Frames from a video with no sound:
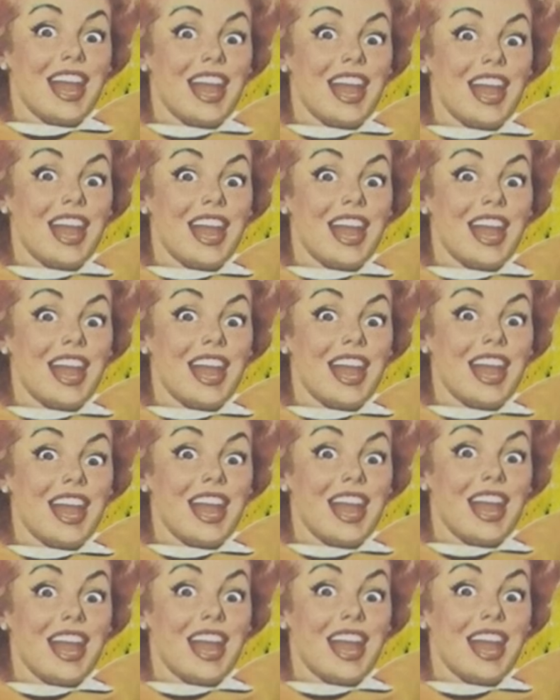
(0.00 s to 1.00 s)

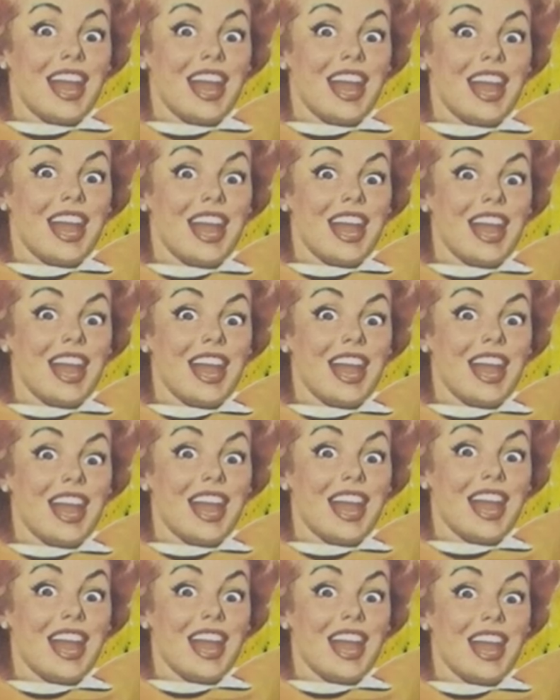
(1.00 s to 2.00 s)

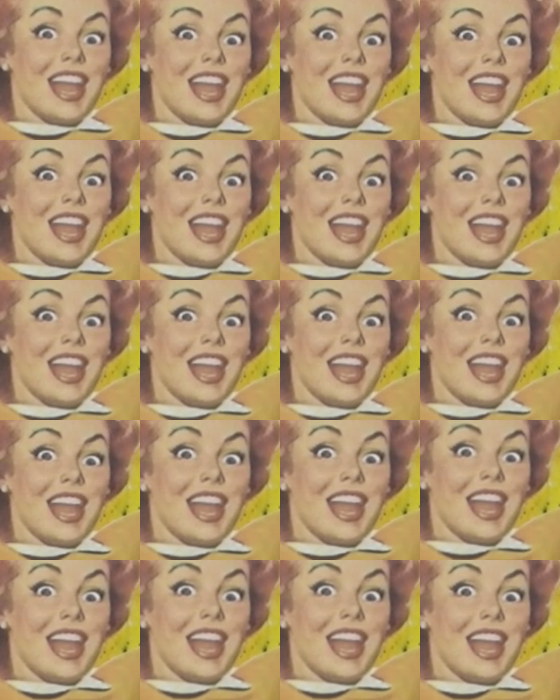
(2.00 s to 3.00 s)

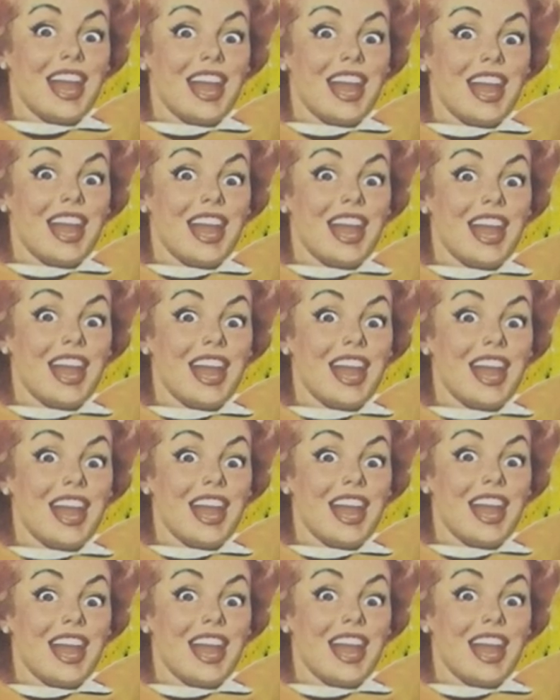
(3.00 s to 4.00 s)

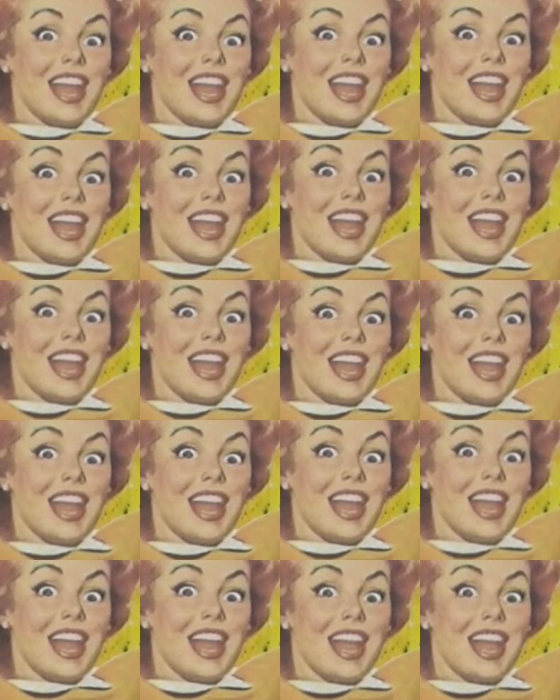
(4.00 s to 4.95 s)
Nobody speaks.